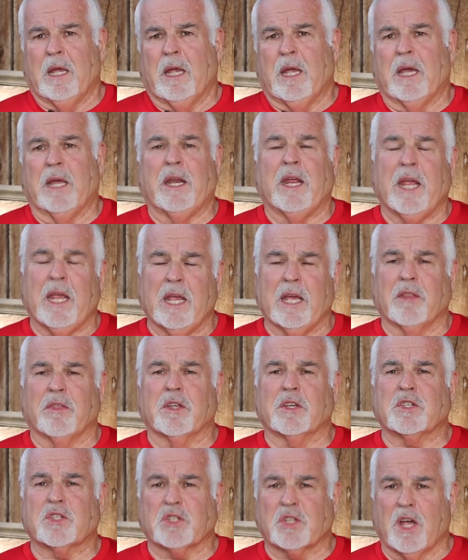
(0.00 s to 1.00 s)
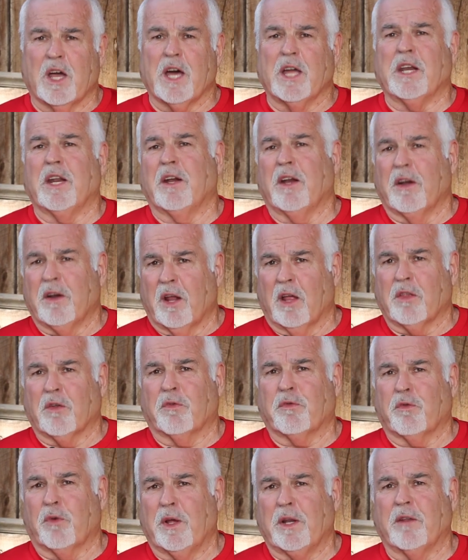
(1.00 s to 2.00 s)
And he and the son and another
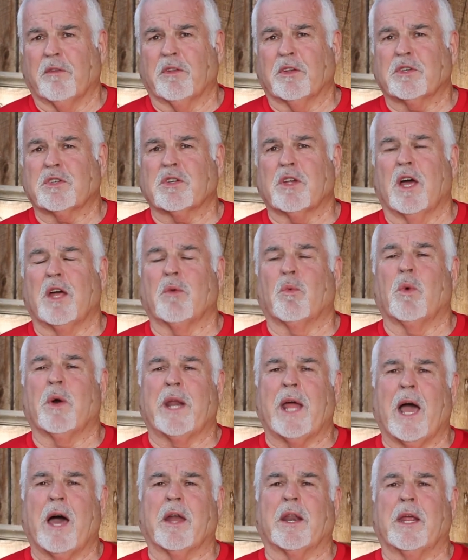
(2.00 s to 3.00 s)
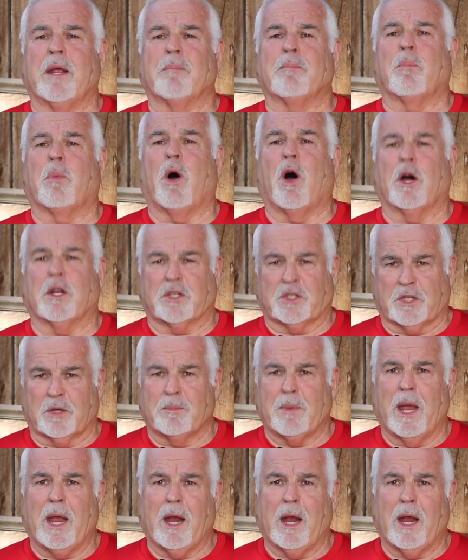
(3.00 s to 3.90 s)
friend of the son went out and bought some